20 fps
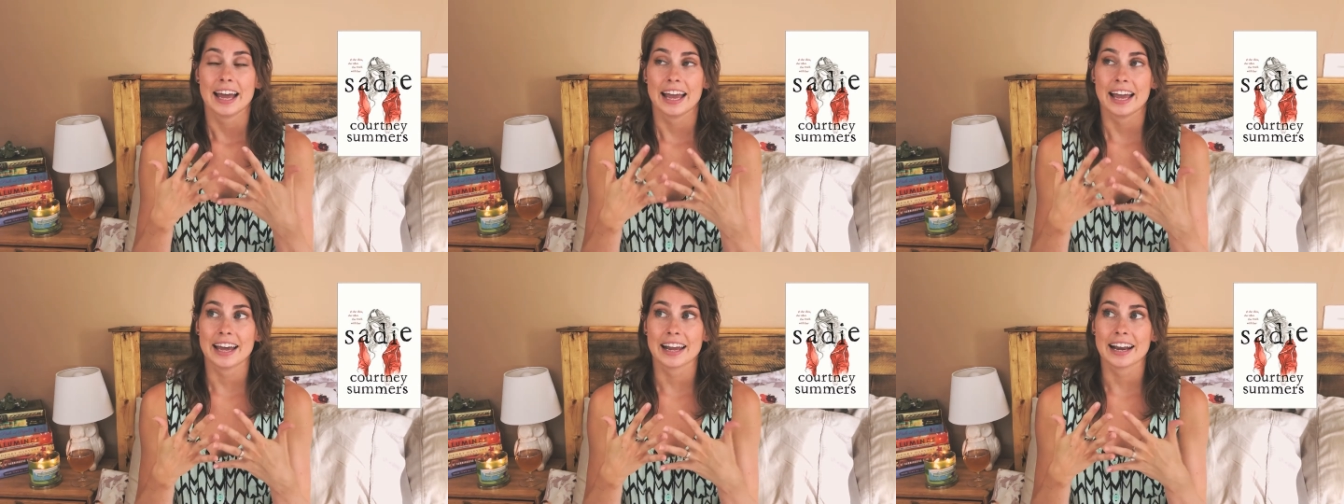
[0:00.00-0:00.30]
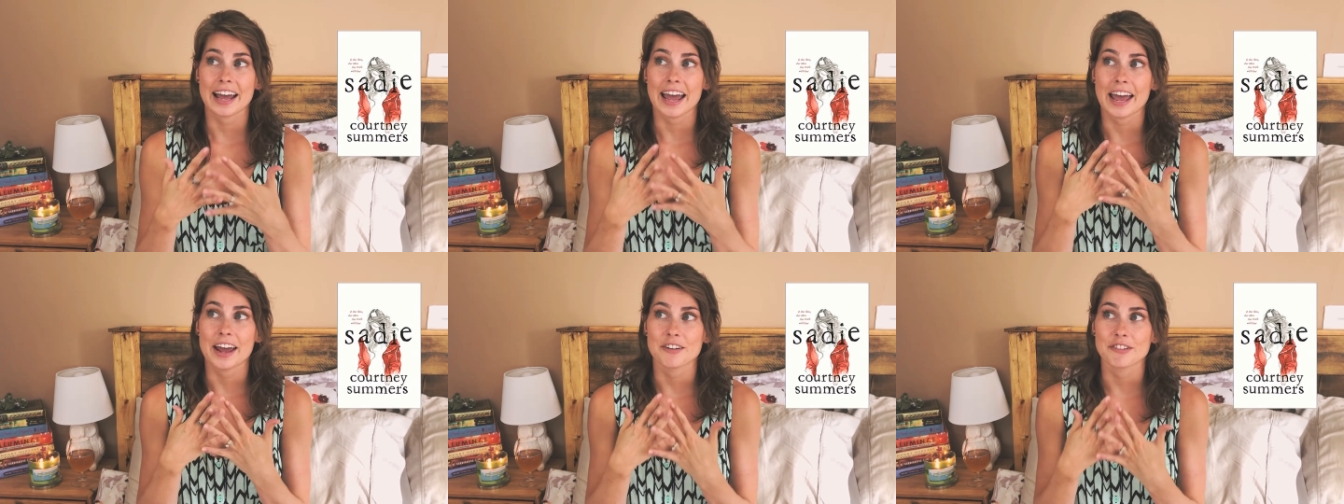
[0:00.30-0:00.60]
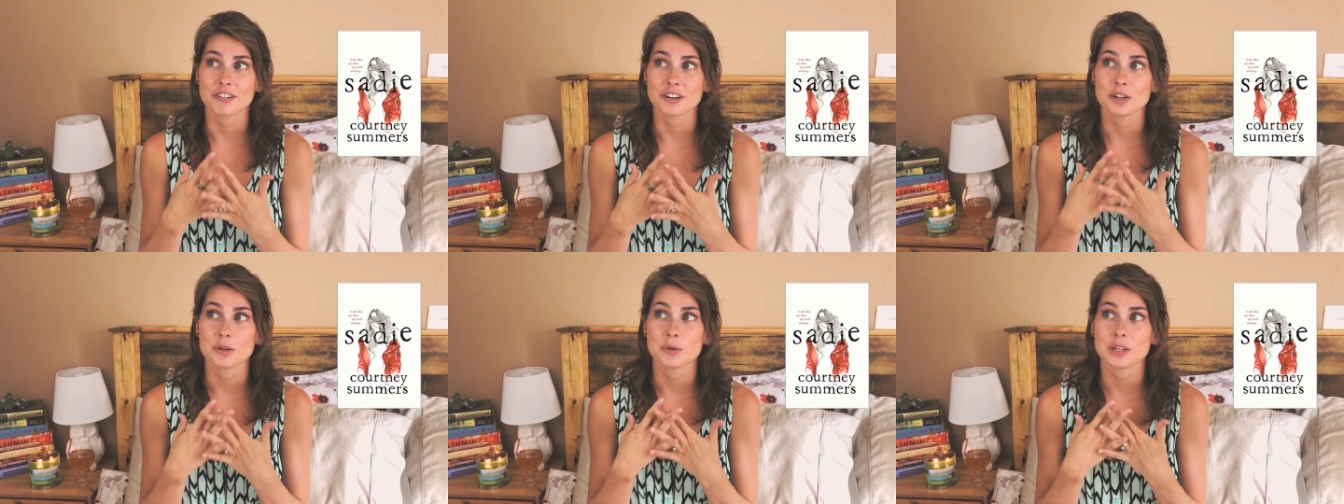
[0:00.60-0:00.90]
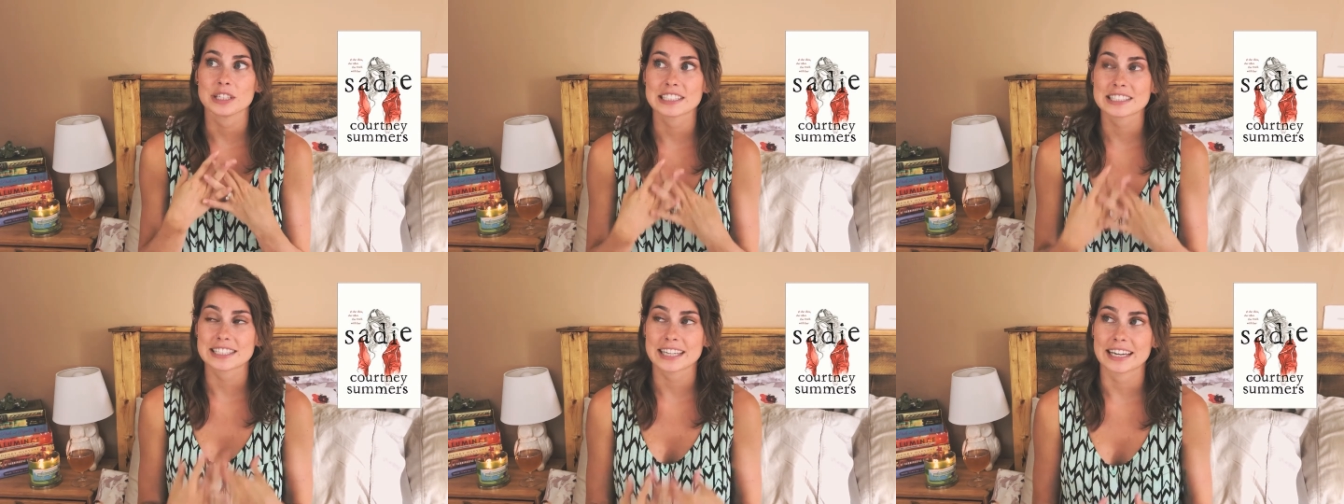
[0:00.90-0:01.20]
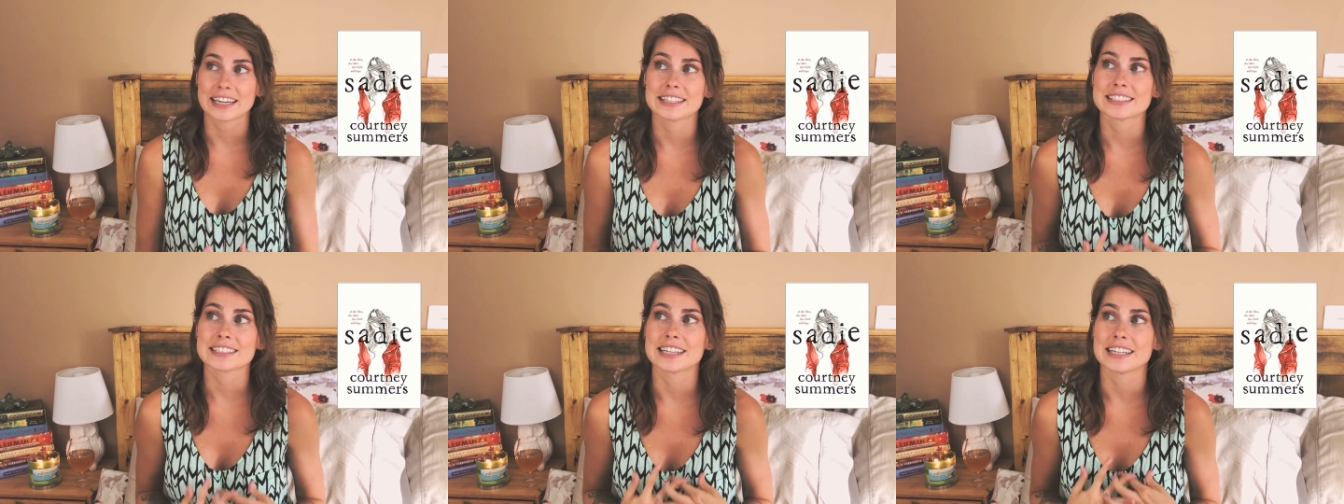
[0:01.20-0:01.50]
And everyone
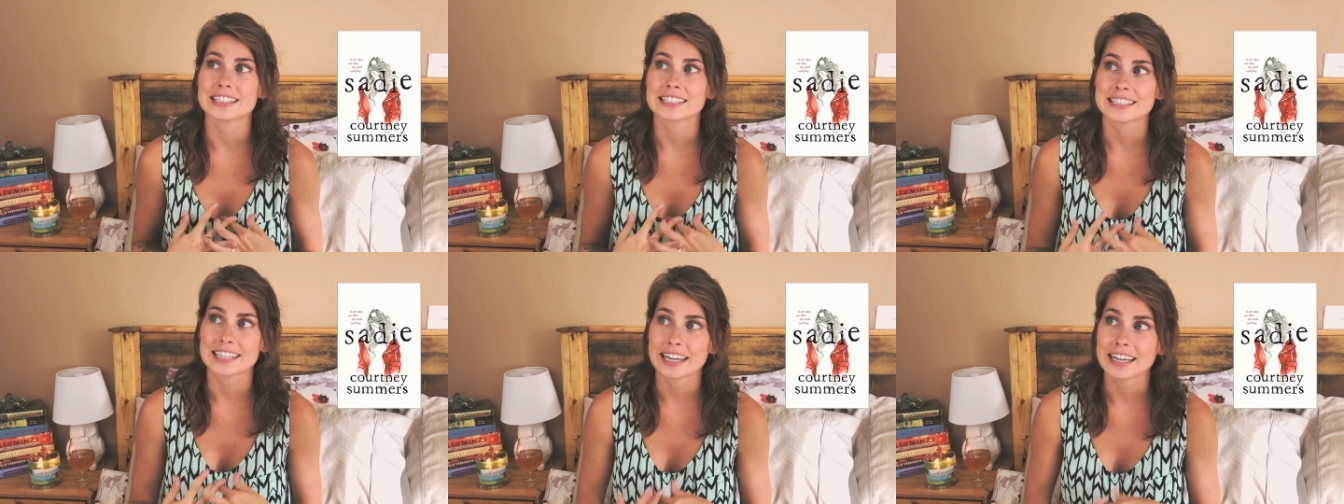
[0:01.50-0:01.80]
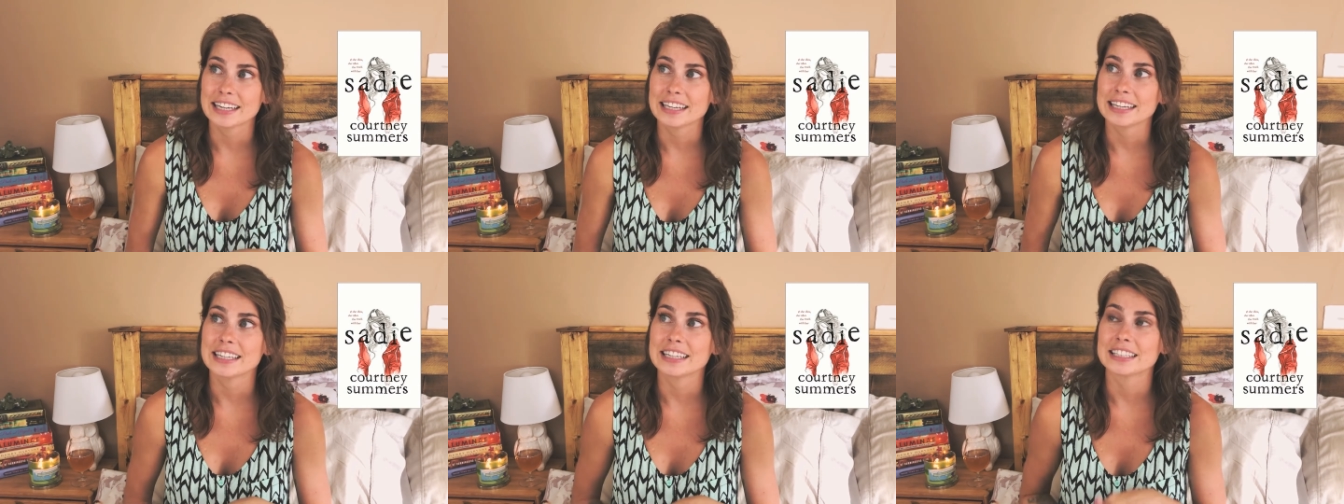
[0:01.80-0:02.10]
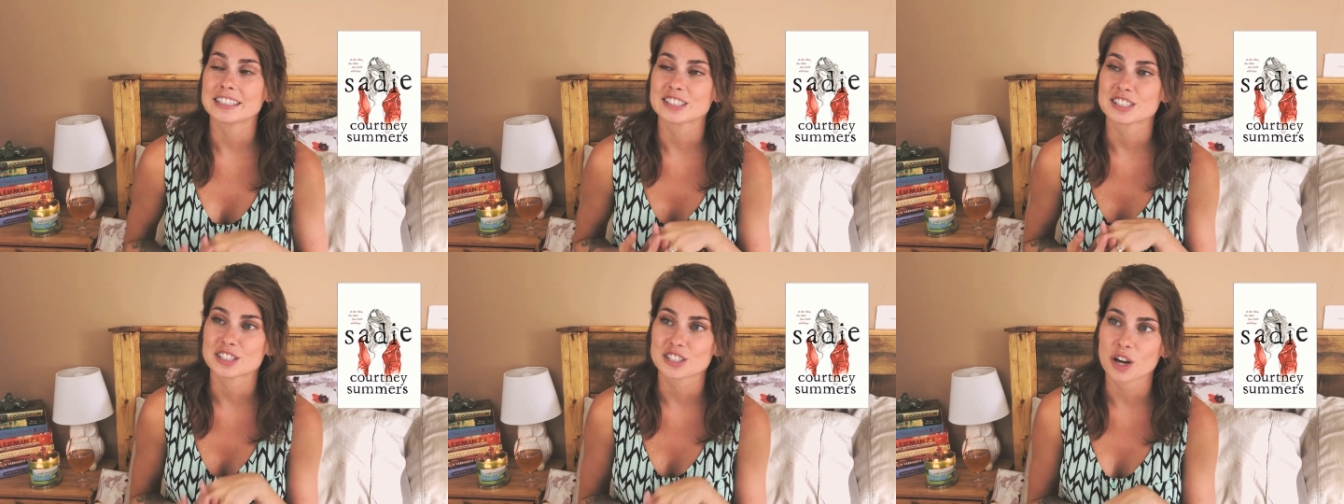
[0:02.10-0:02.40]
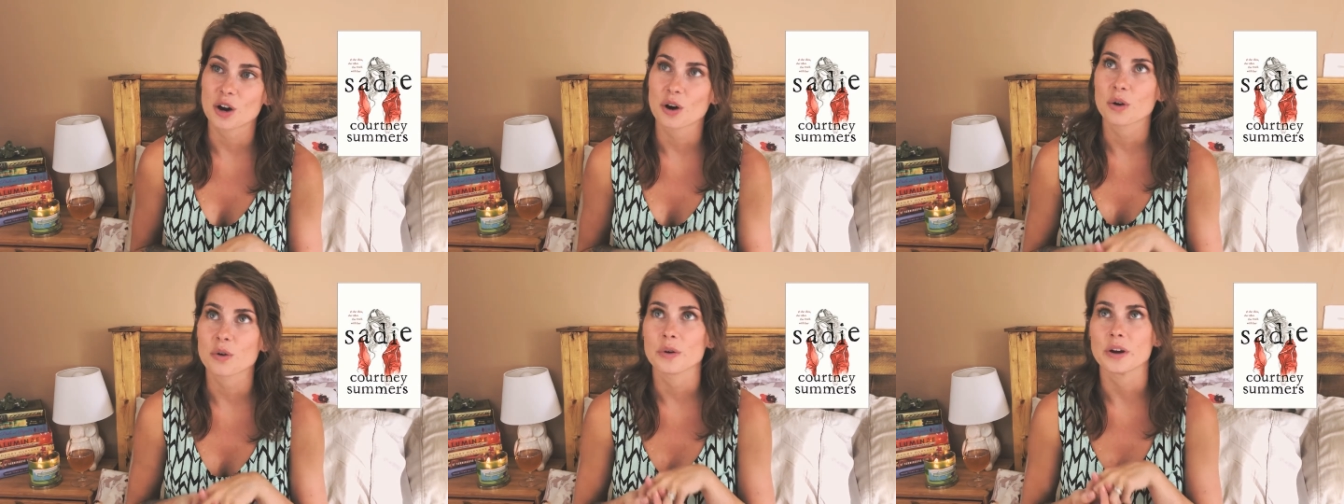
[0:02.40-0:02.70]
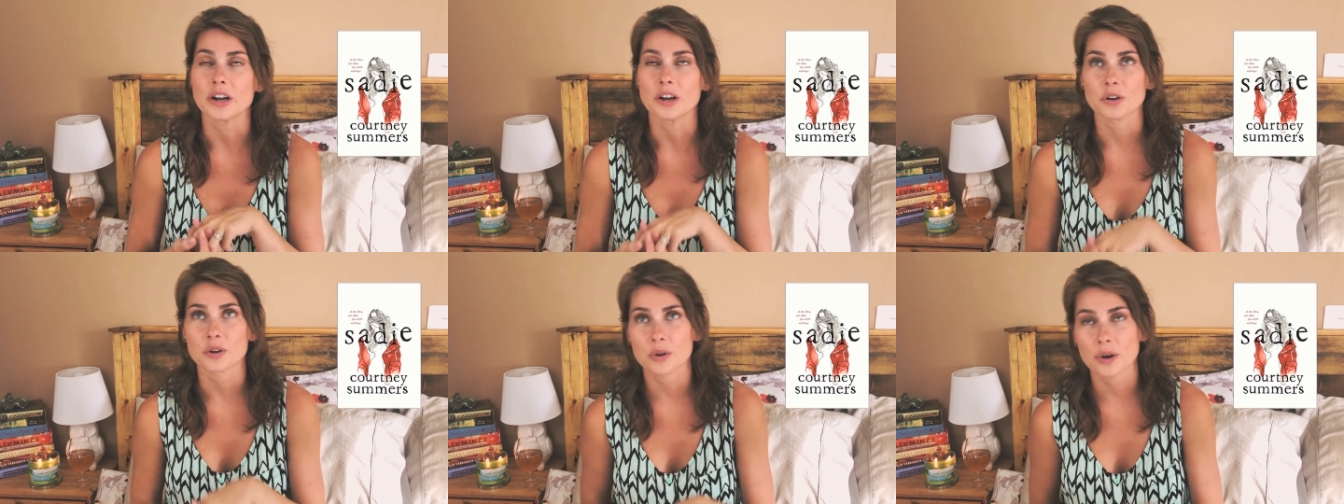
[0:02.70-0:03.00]
says that Sadie is so
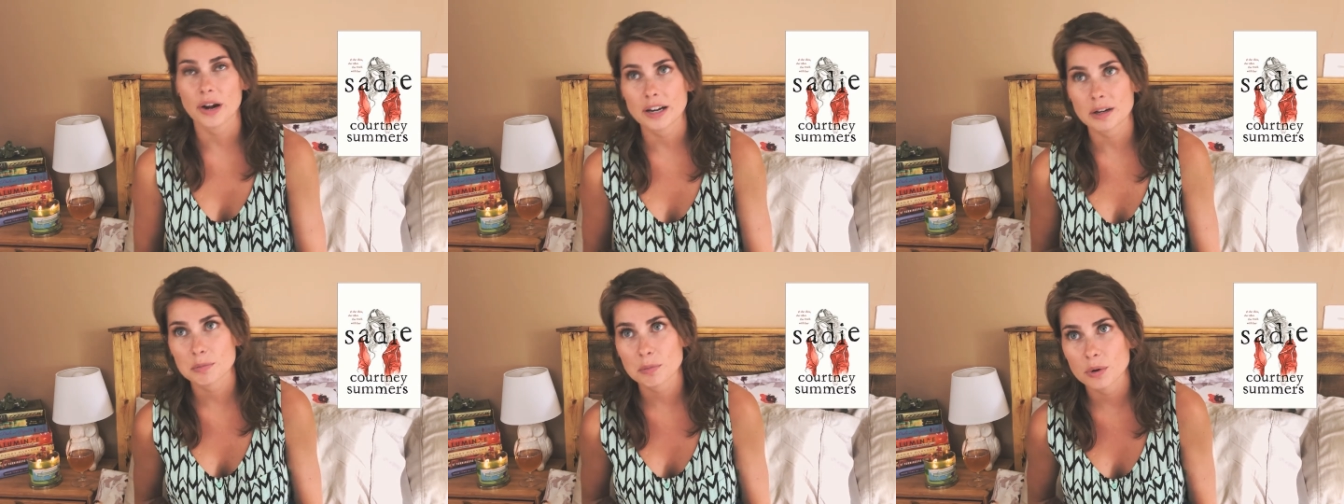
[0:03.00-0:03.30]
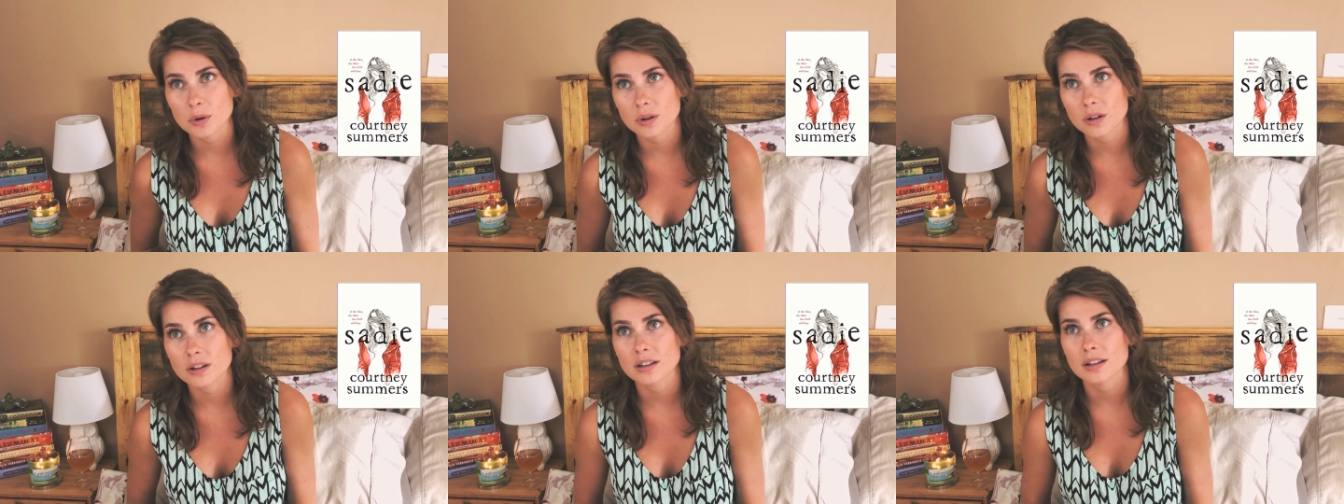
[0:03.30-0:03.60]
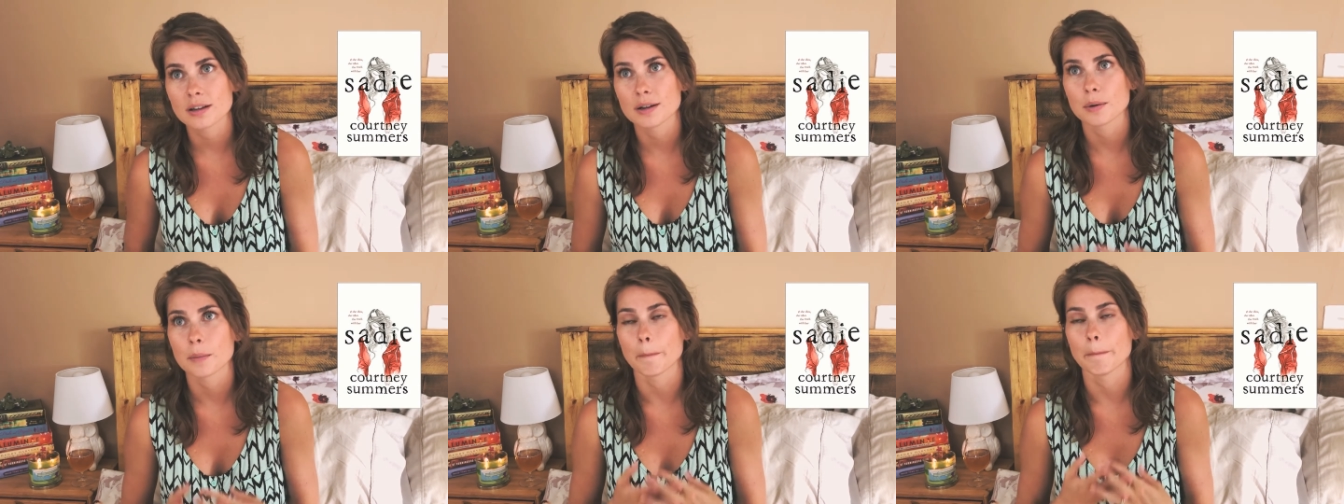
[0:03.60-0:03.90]
incredible,